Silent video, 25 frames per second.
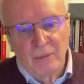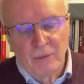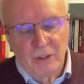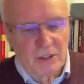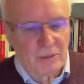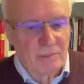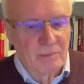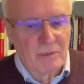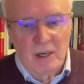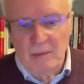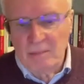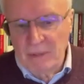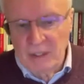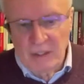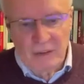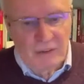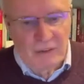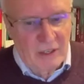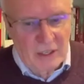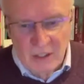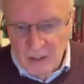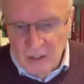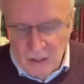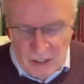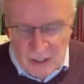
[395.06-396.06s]
which might be
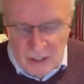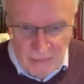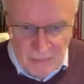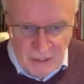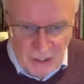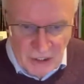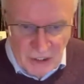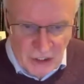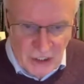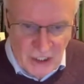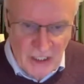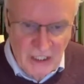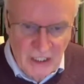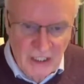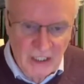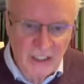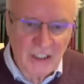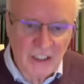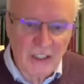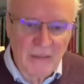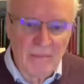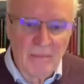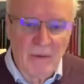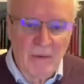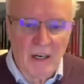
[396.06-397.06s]
around climate
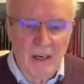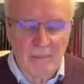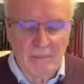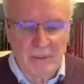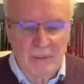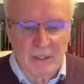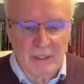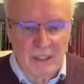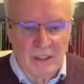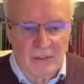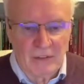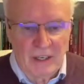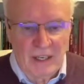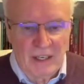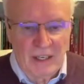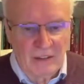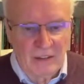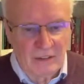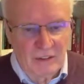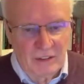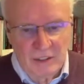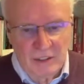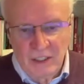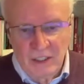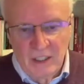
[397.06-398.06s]
change, it might be
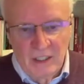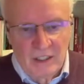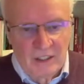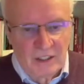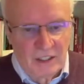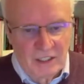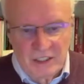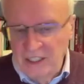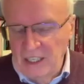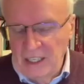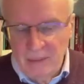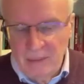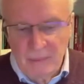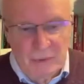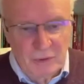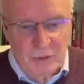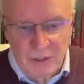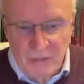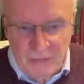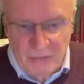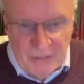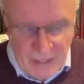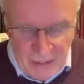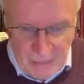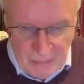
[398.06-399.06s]
around the Sustainable
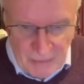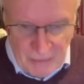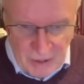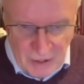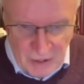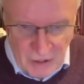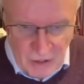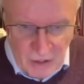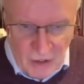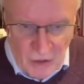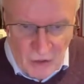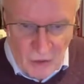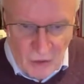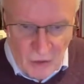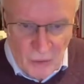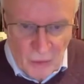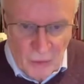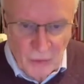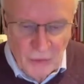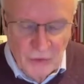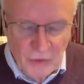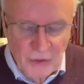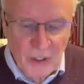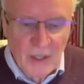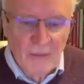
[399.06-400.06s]
Development
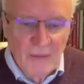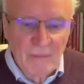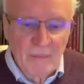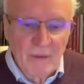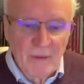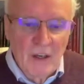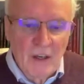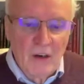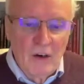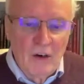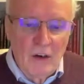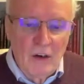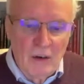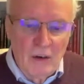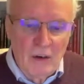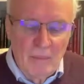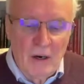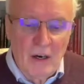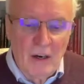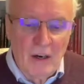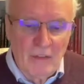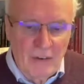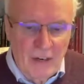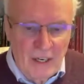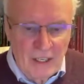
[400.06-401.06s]
Goals, or it
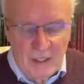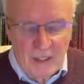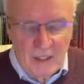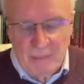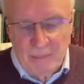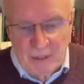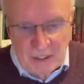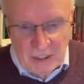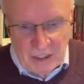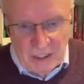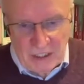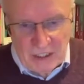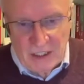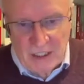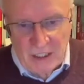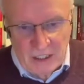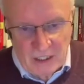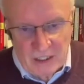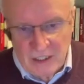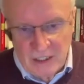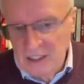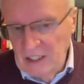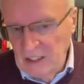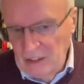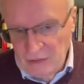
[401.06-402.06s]
might around a
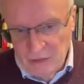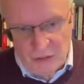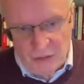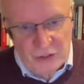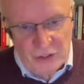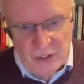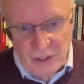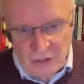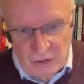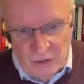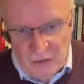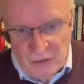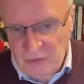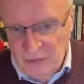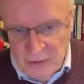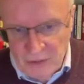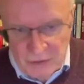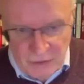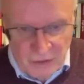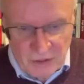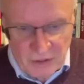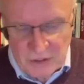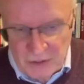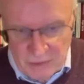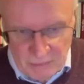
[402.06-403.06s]
particular country or
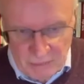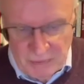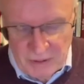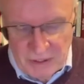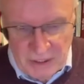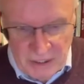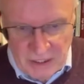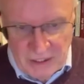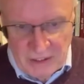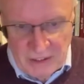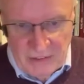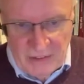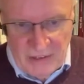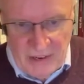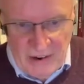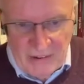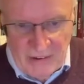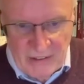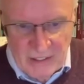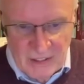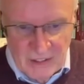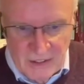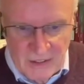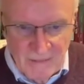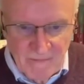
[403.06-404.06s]
focus on particular
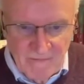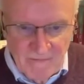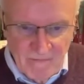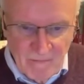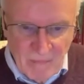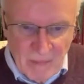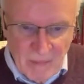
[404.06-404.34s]
areas.